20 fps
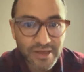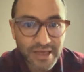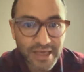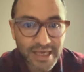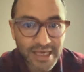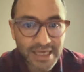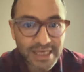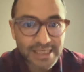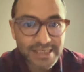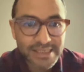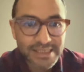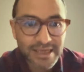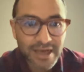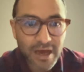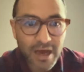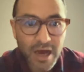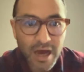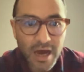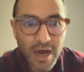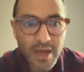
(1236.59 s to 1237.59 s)
is
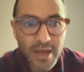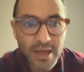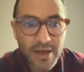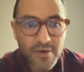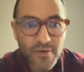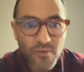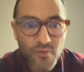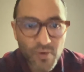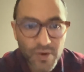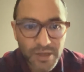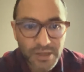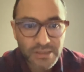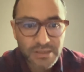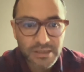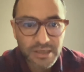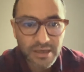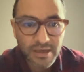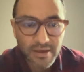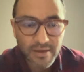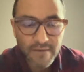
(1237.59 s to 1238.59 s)
high
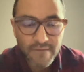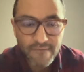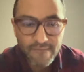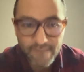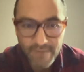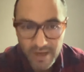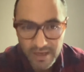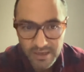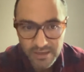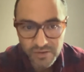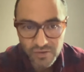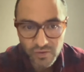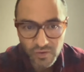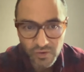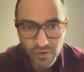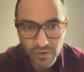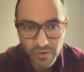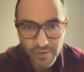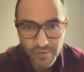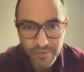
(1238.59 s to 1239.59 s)
risk factor,